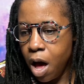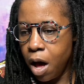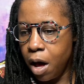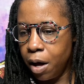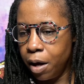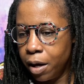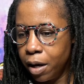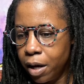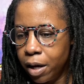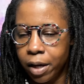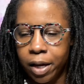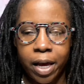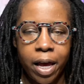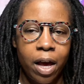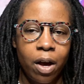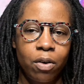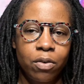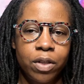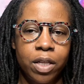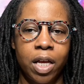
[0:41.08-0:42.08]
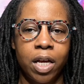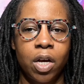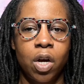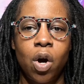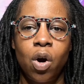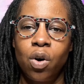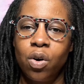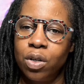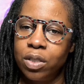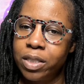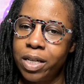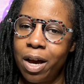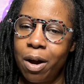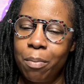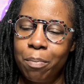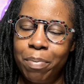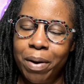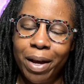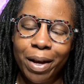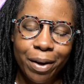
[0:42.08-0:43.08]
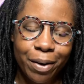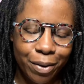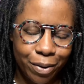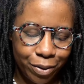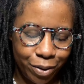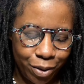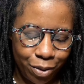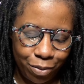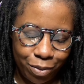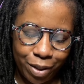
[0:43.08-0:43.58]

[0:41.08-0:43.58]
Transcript: an account that calls out beggars on